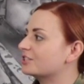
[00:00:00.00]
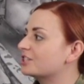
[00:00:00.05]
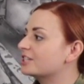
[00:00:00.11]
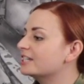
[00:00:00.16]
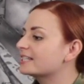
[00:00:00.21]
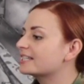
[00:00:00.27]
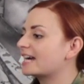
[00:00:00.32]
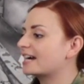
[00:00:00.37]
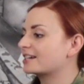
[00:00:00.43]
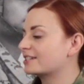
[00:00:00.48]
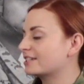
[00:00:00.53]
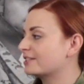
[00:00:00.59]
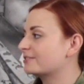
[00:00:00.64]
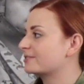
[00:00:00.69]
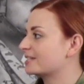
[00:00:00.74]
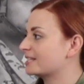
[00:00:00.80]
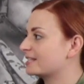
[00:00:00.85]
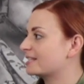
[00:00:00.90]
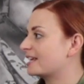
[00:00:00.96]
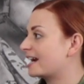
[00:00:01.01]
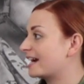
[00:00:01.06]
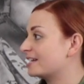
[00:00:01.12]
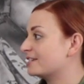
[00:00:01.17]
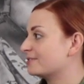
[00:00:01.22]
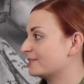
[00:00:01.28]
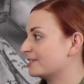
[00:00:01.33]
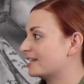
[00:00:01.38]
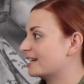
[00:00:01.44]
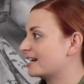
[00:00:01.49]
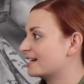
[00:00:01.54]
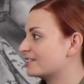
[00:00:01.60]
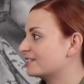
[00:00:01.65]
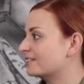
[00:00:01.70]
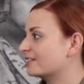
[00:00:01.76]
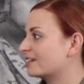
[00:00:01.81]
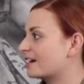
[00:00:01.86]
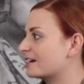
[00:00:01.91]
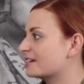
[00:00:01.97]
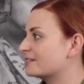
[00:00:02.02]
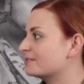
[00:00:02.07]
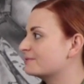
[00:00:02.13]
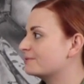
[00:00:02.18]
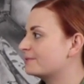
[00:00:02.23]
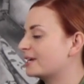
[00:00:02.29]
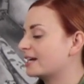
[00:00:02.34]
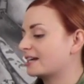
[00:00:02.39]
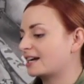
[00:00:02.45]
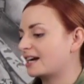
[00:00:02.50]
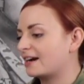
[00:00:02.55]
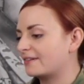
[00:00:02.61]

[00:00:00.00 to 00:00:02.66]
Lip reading: she's actually the reason that I joined the National Guard. We had a